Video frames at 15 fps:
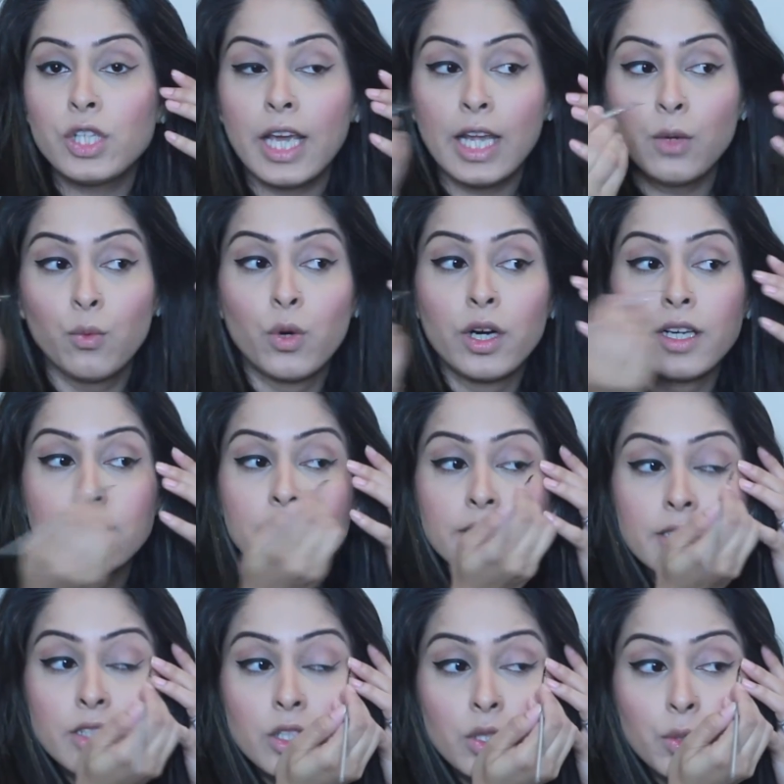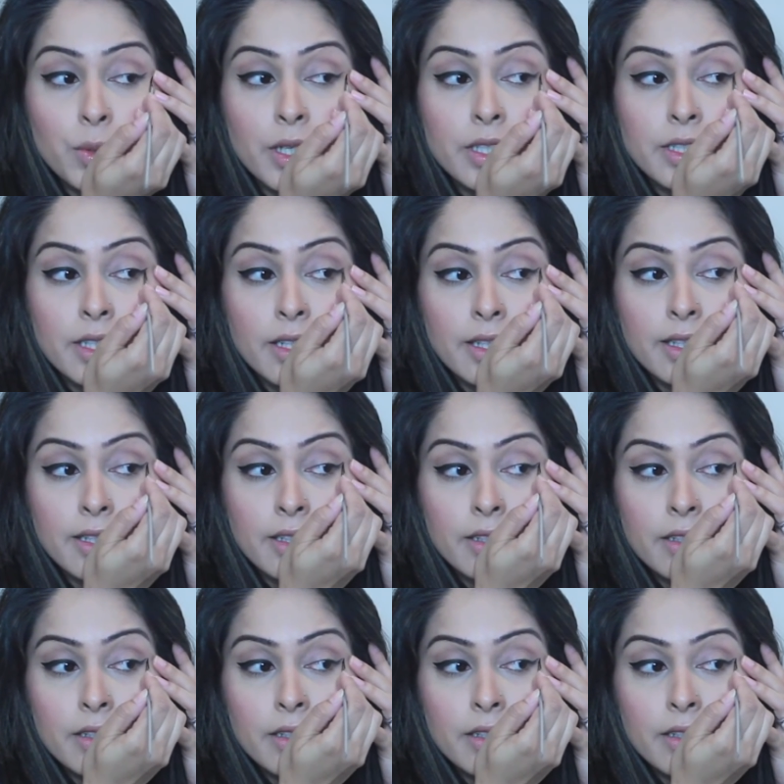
inwards towards the lid.